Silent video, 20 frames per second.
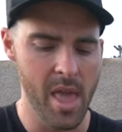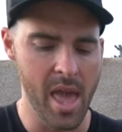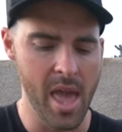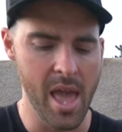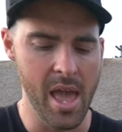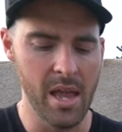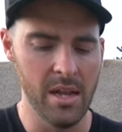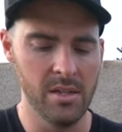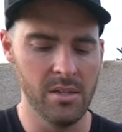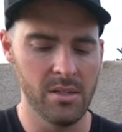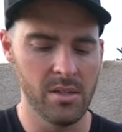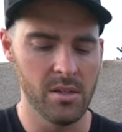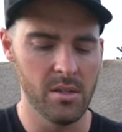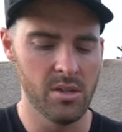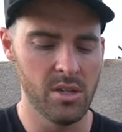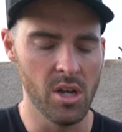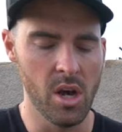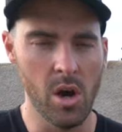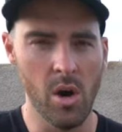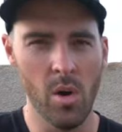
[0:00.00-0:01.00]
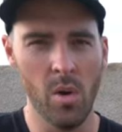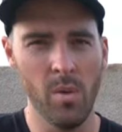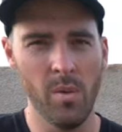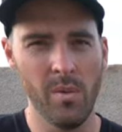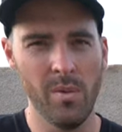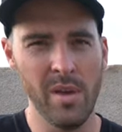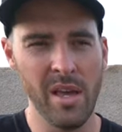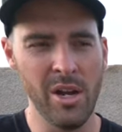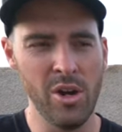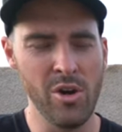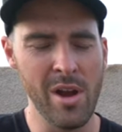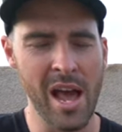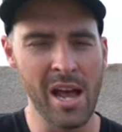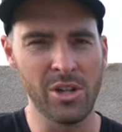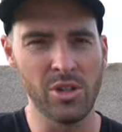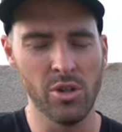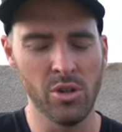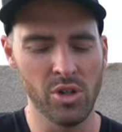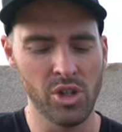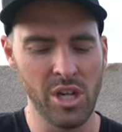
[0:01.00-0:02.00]
And so
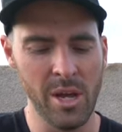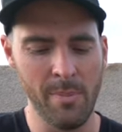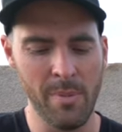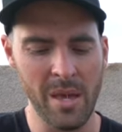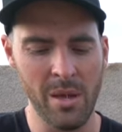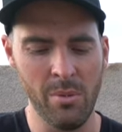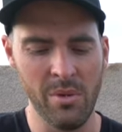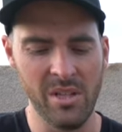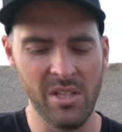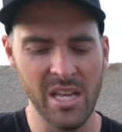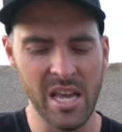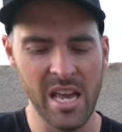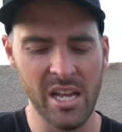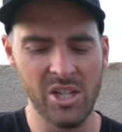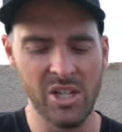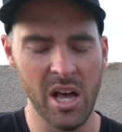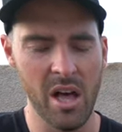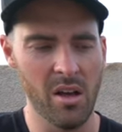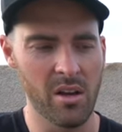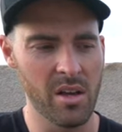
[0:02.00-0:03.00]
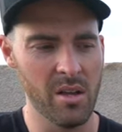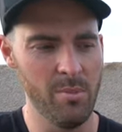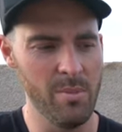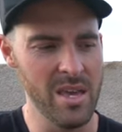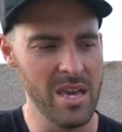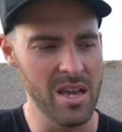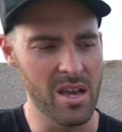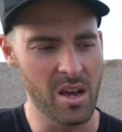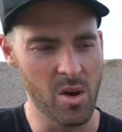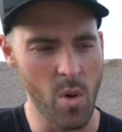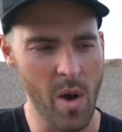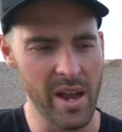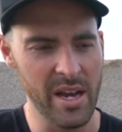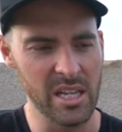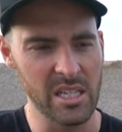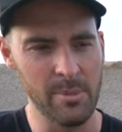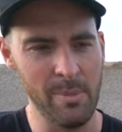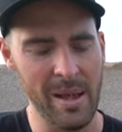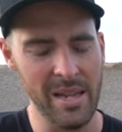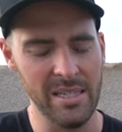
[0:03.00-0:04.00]
international shipping with DHL can be quite
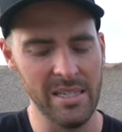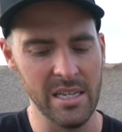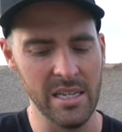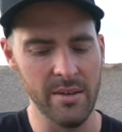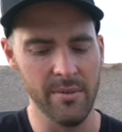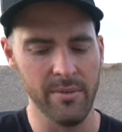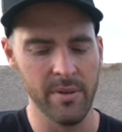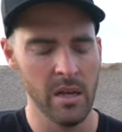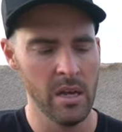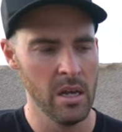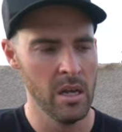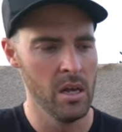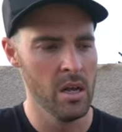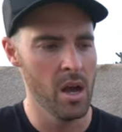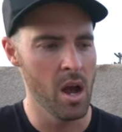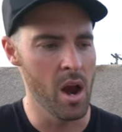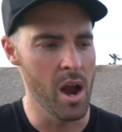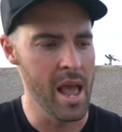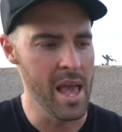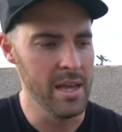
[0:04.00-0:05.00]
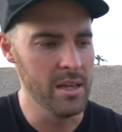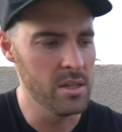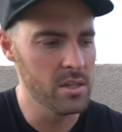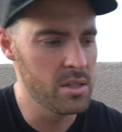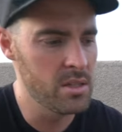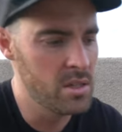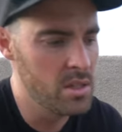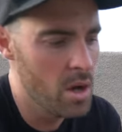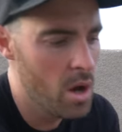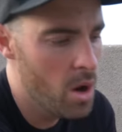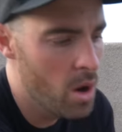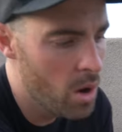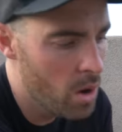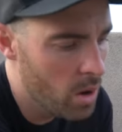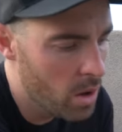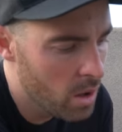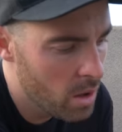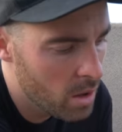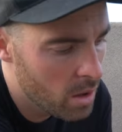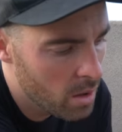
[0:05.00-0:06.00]
expensive. All right,
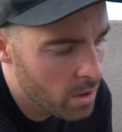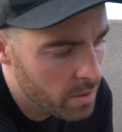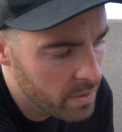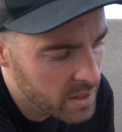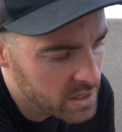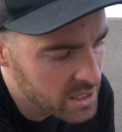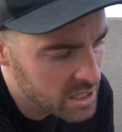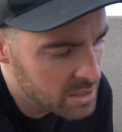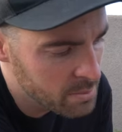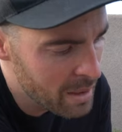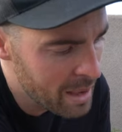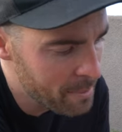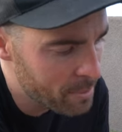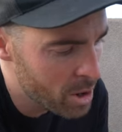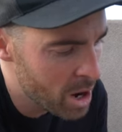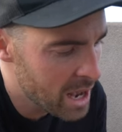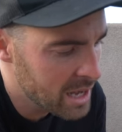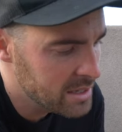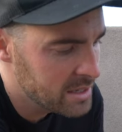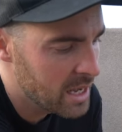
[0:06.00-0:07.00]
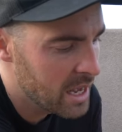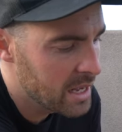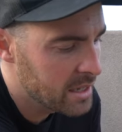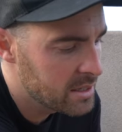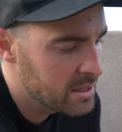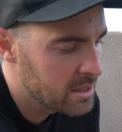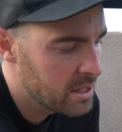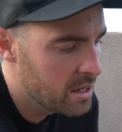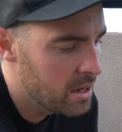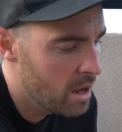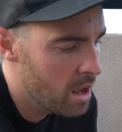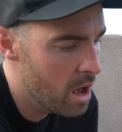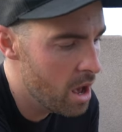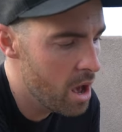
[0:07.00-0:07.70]
so this is my process.